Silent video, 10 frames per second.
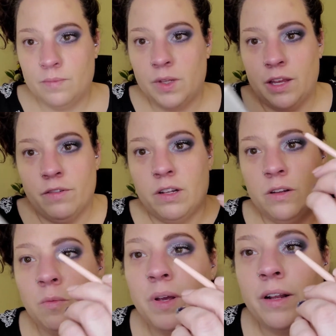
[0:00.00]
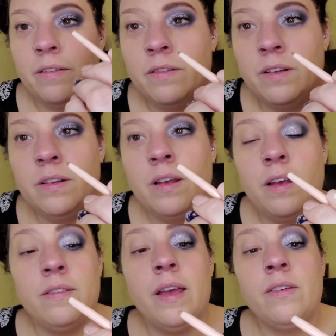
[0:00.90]
Give it a little bit of a
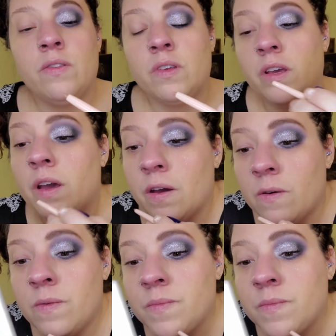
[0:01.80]
test go.